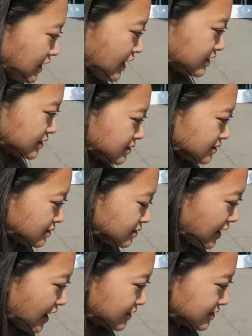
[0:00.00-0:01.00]

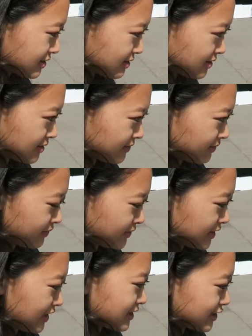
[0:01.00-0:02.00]
Yes. Yes,
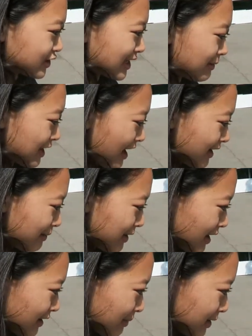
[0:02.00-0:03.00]
just give me that
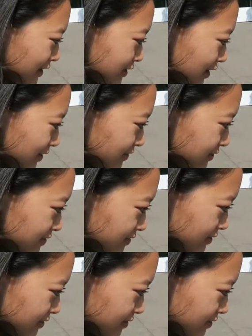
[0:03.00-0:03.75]
stuff.